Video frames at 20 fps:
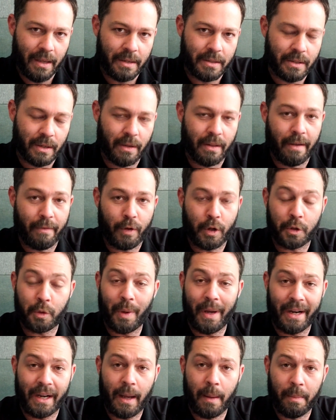So they've got
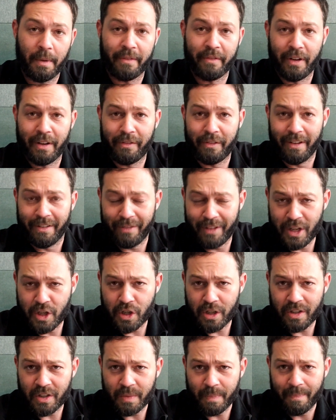quite a couple of nifty
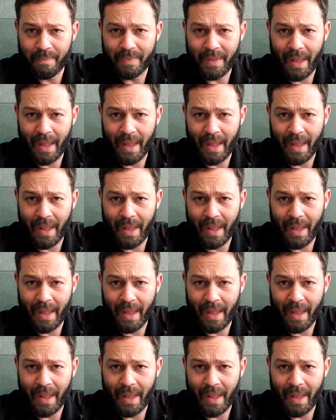features.